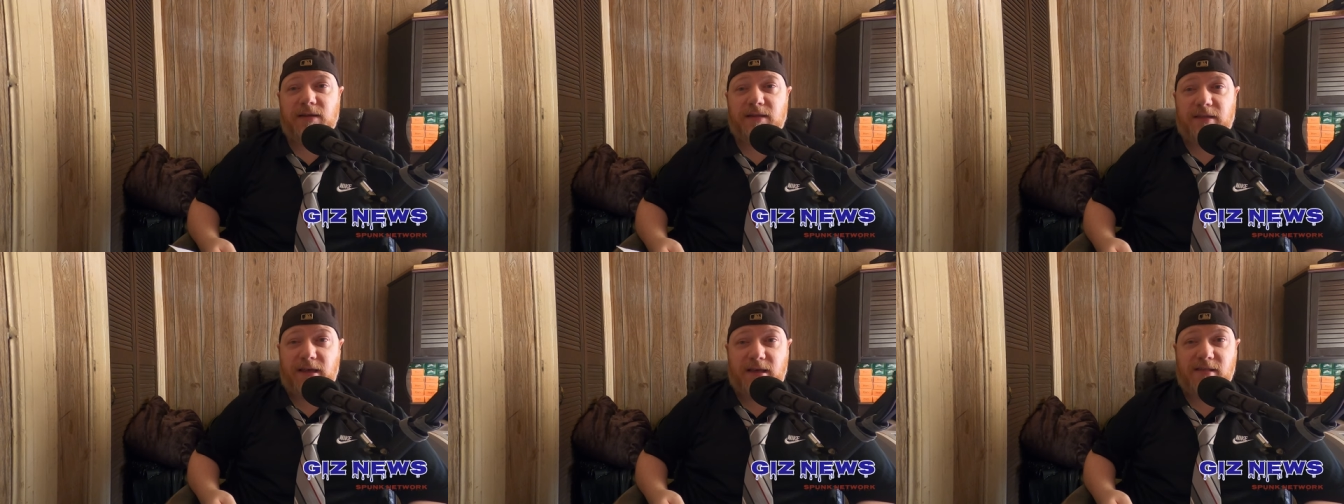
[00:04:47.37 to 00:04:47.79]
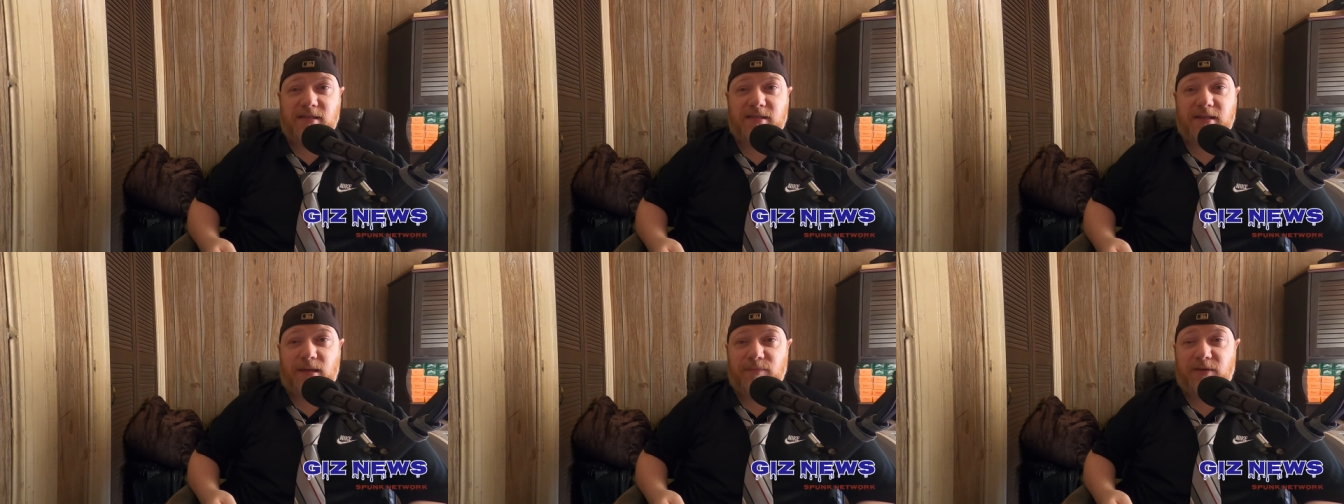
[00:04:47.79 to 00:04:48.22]

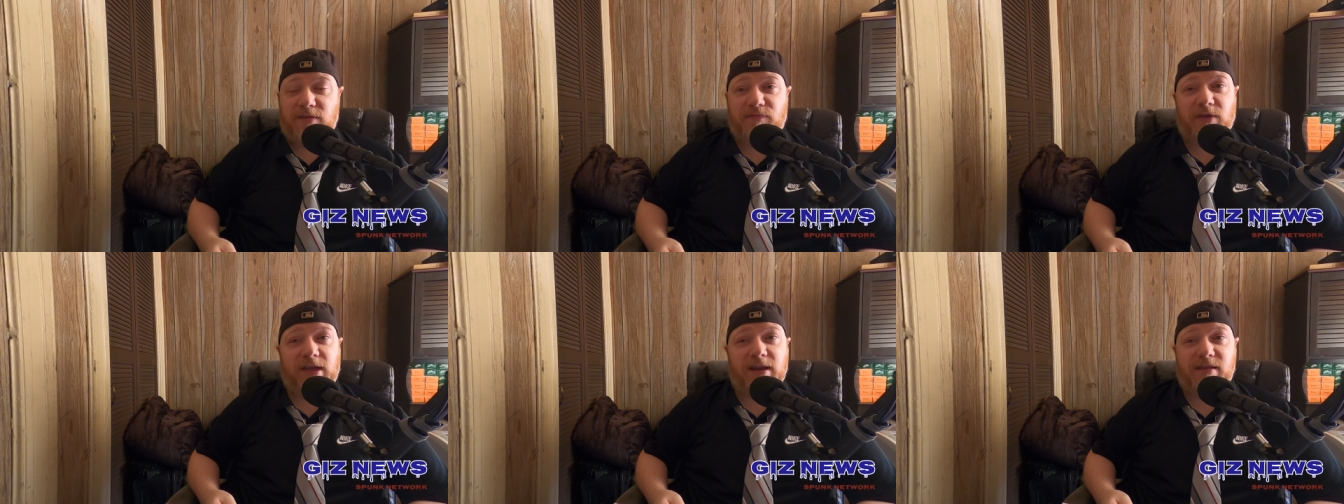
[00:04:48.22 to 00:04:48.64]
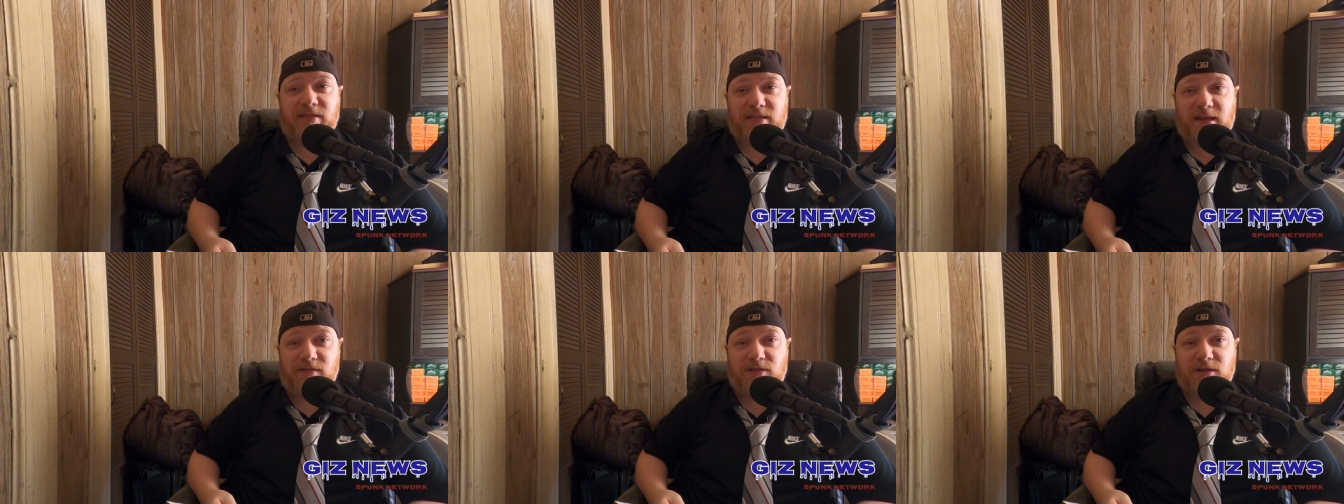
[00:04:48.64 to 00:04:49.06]
Yes, I'm giving it
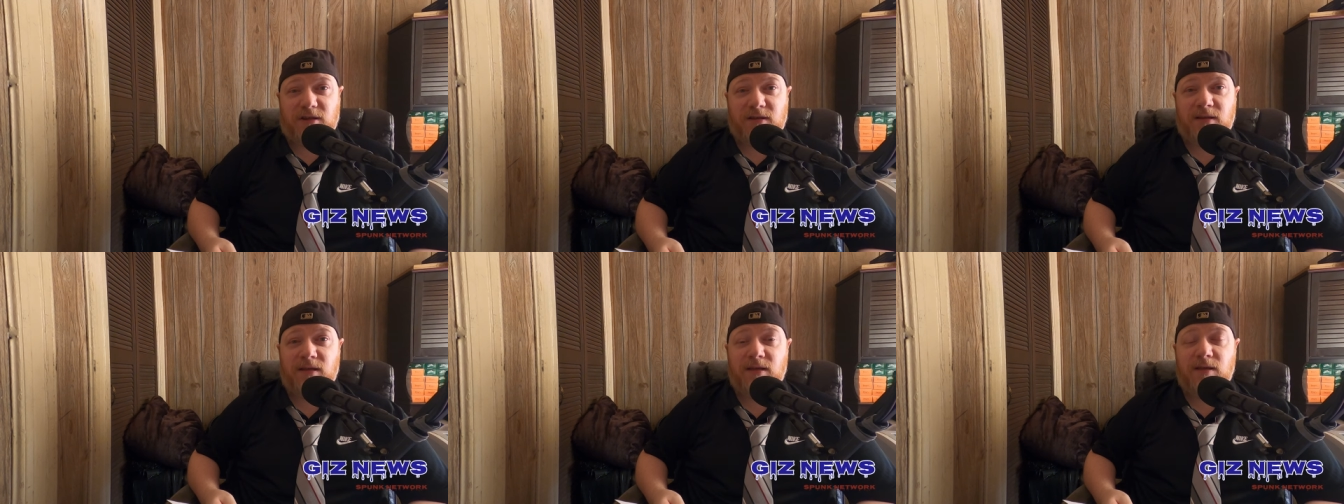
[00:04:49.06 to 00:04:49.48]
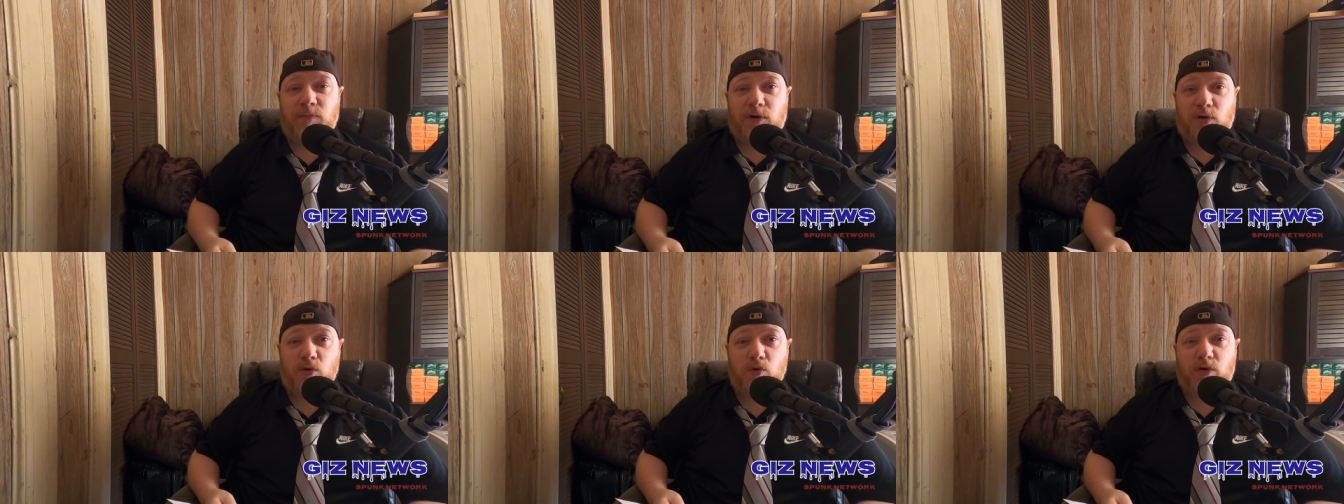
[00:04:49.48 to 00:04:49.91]
attention,
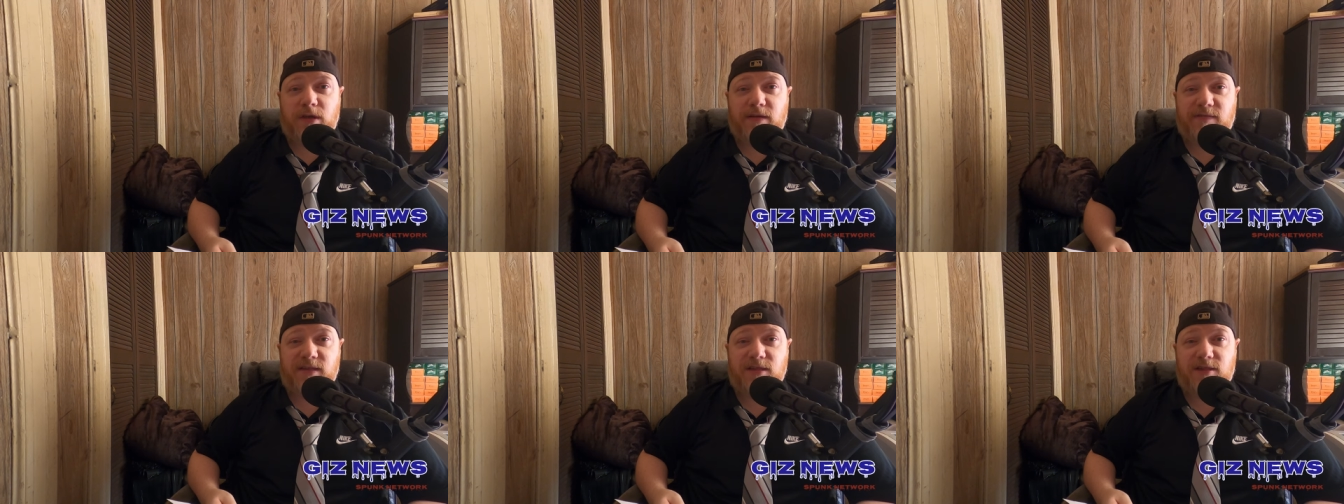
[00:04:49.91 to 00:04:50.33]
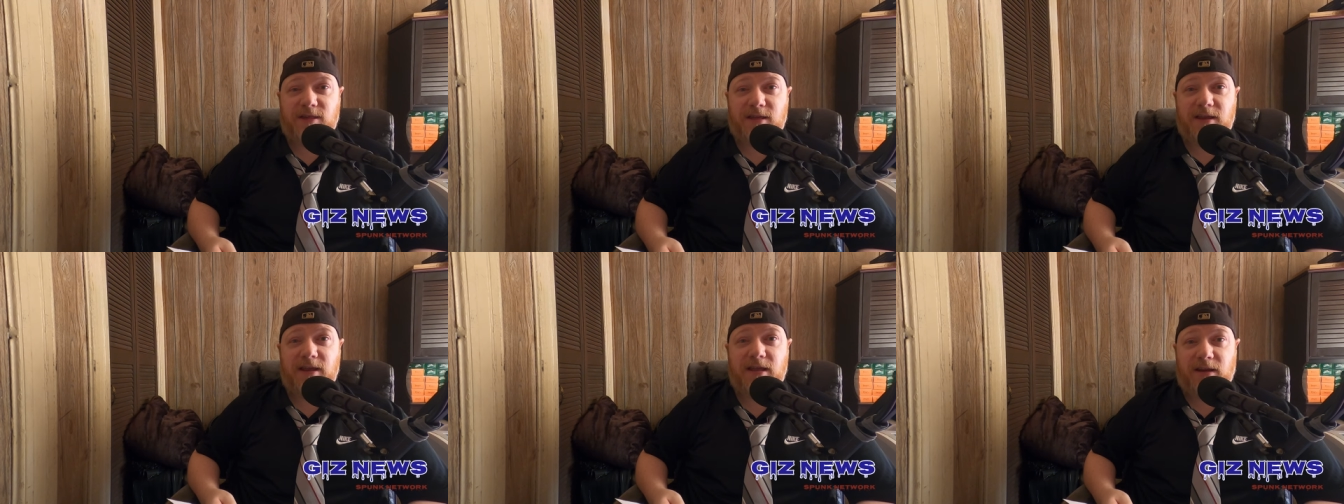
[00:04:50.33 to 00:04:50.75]
but who gives a
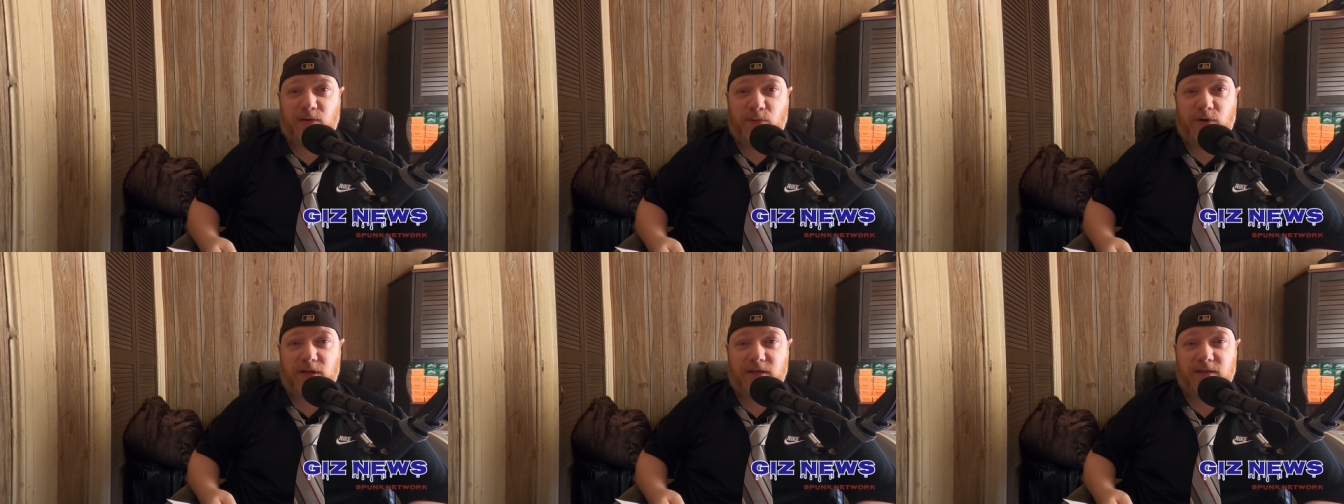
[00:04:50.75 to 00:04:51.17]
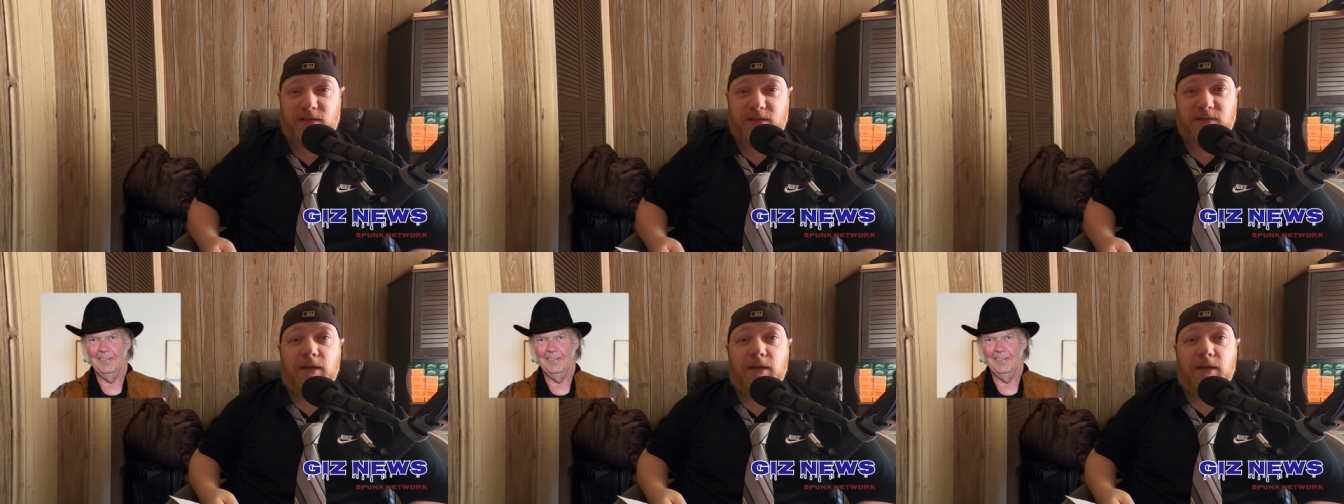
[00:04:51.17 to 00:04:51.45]
shit anyway?